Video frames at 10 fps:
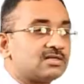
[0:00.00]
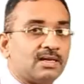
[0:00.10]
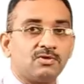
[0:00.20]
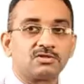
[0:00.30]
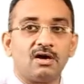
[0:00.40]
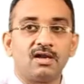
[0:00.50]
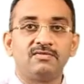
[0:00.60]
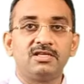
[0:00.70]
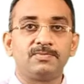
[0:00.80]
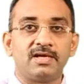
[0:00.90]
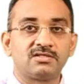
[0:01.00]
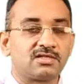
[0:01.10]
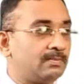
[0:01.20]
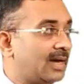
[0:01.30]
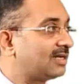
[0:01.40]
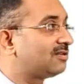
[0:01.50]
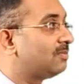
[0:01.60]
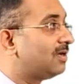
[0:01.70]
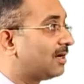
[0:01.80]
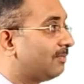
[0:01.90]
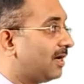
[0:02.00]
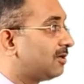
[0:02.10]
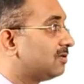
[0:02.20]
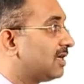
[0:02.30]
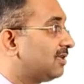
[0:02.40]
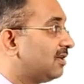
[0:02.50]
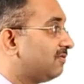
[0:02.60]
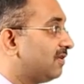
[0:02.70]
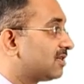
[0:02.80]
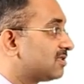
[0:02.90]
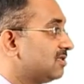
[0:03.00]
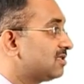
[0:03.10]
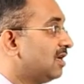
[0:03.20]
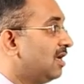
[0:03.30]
almost all of these patients are bacteremic compared to the other infections.